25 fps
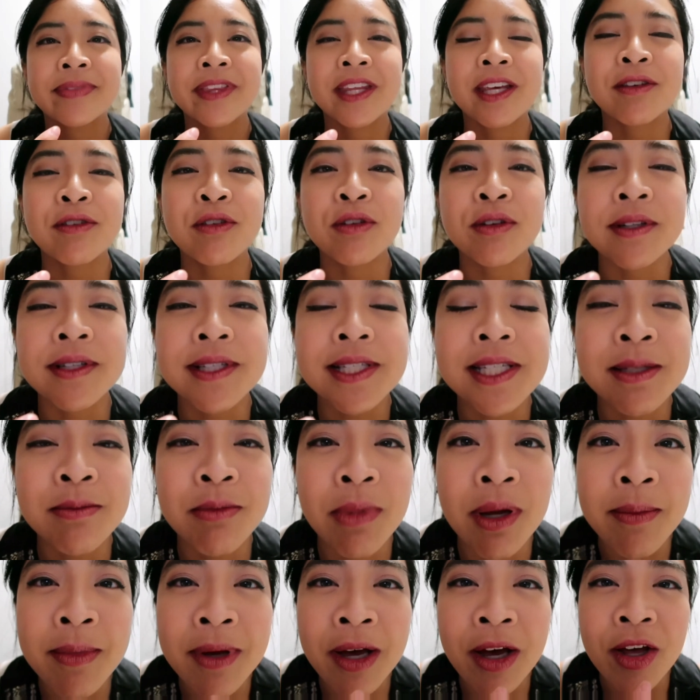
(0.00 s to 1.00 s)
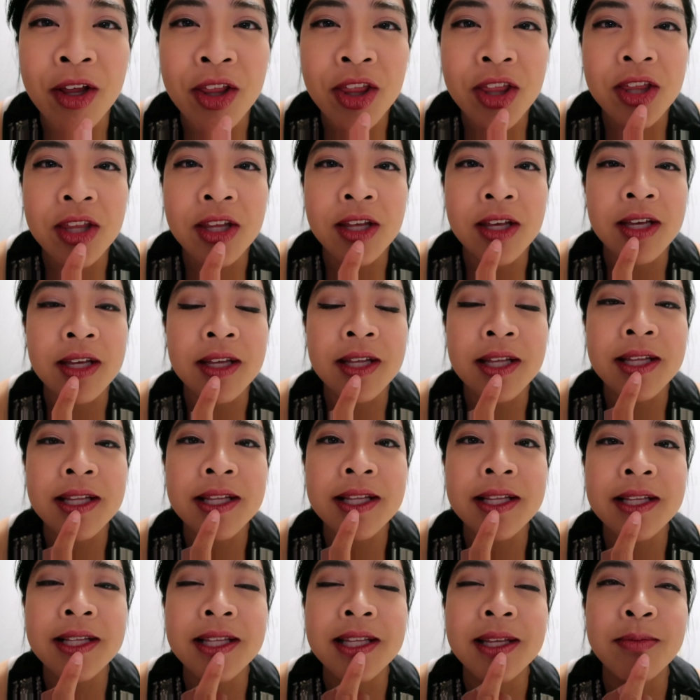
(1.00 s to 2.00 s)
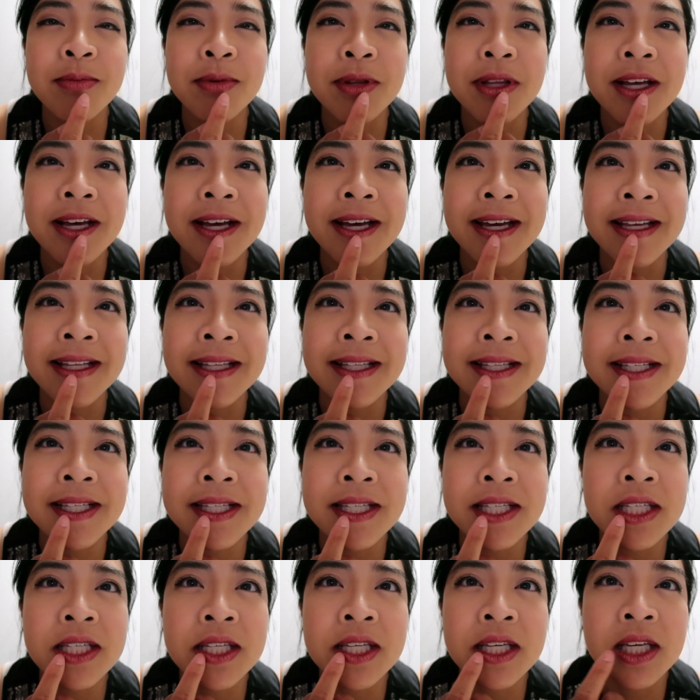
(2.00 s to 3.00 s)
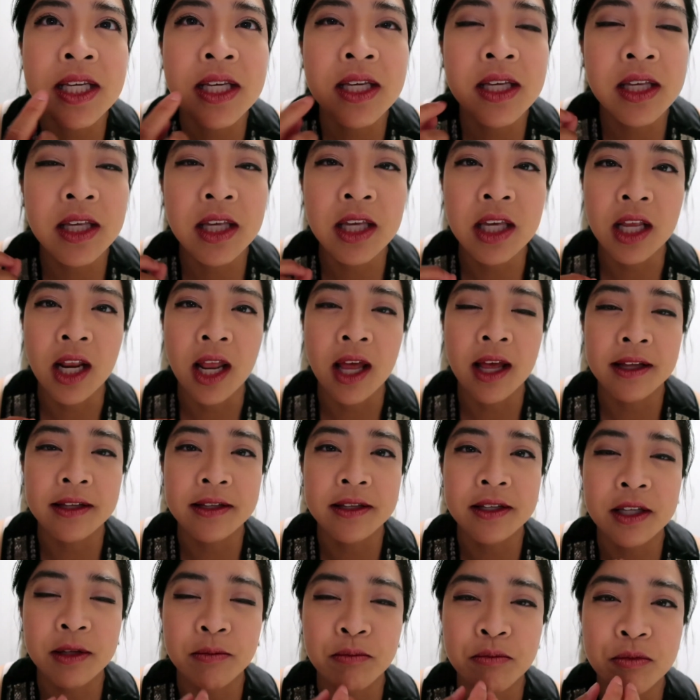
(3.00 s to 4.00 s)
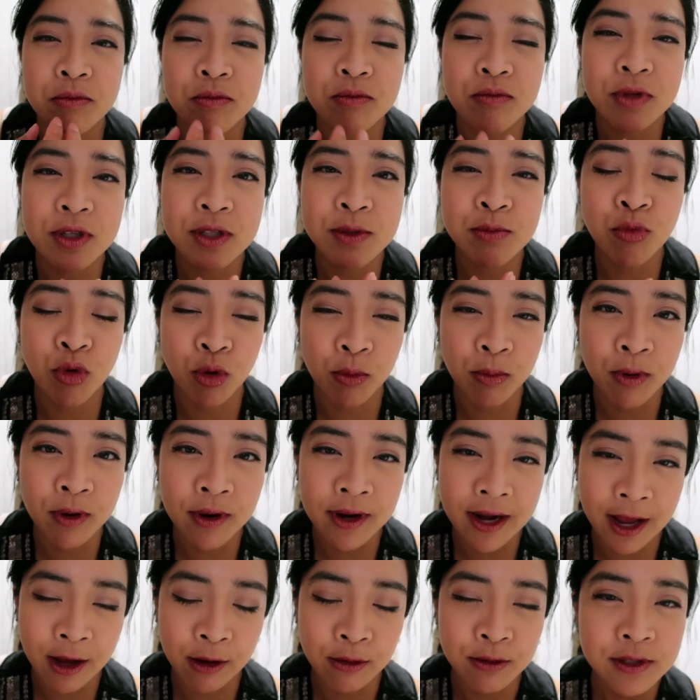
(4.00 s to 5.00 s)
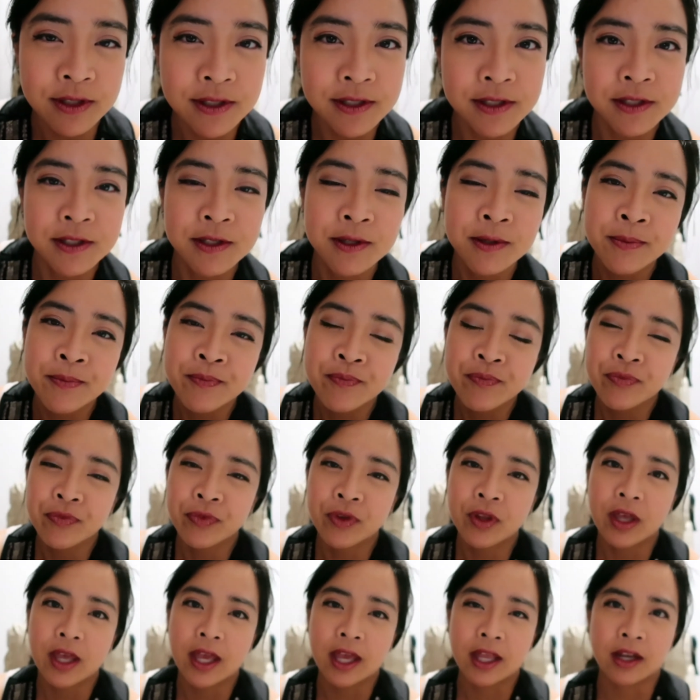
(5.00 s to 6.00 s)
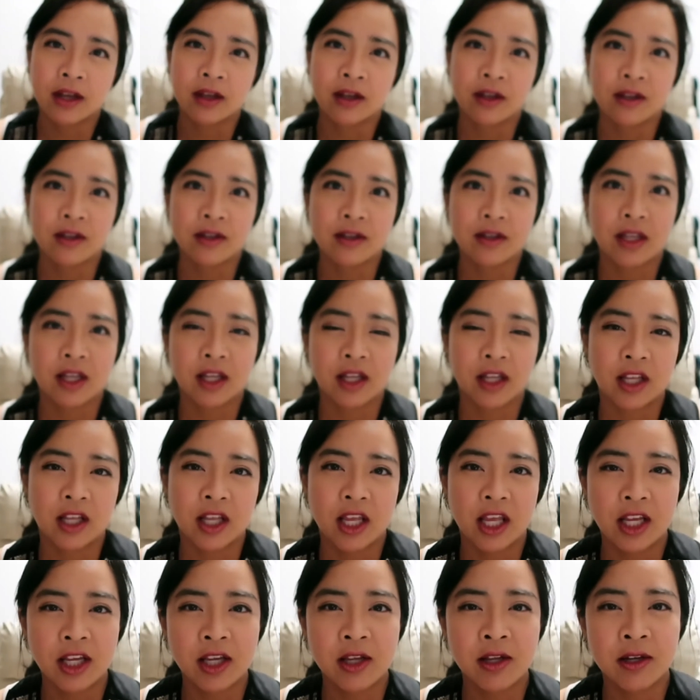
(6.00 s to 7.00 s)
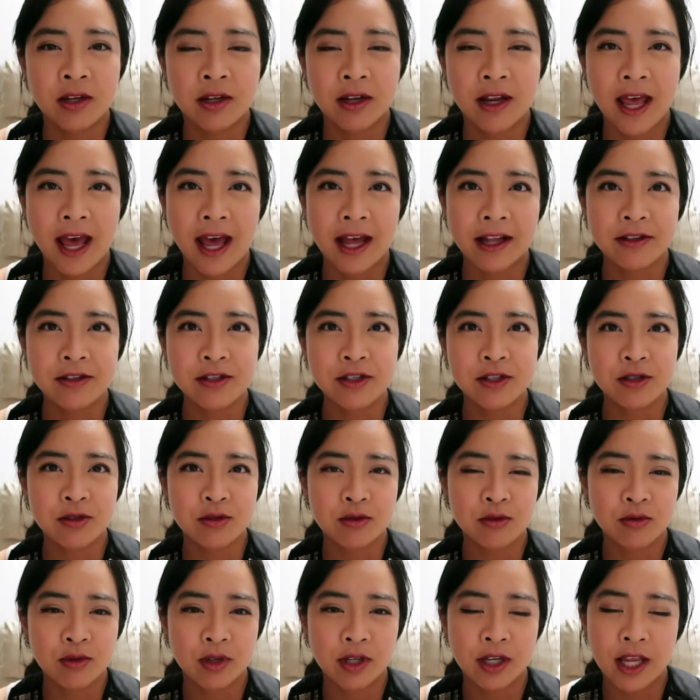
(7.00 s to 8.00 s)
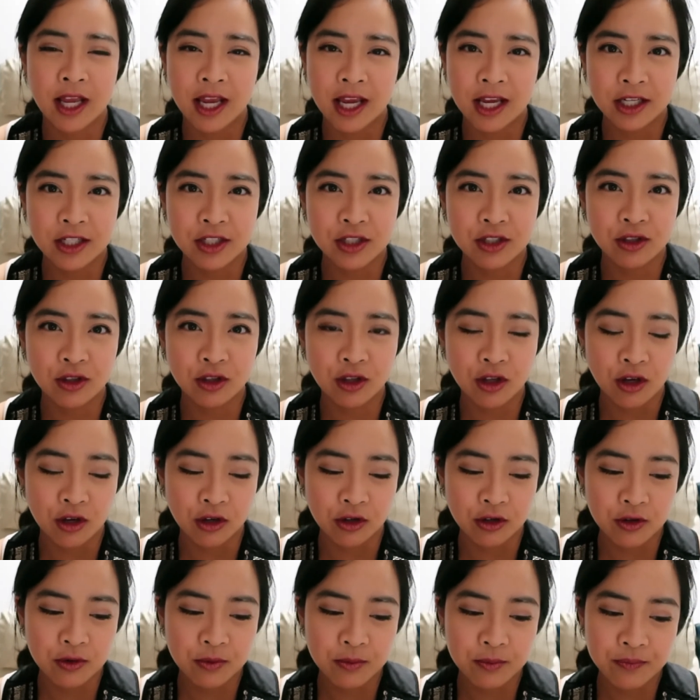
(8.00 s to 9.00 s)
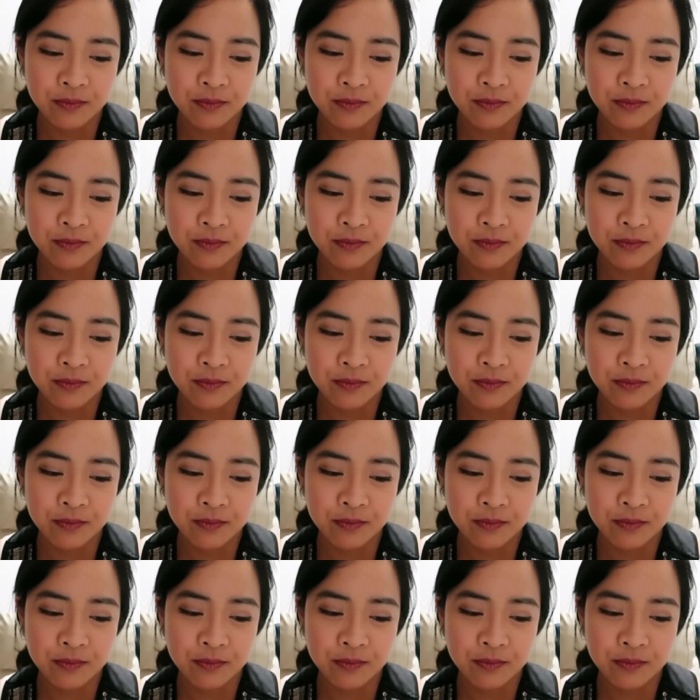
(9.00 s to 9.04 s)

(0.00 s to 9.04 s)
if you can see my mouth, the lip lines, it's more pronounced, and it can add to an aged look.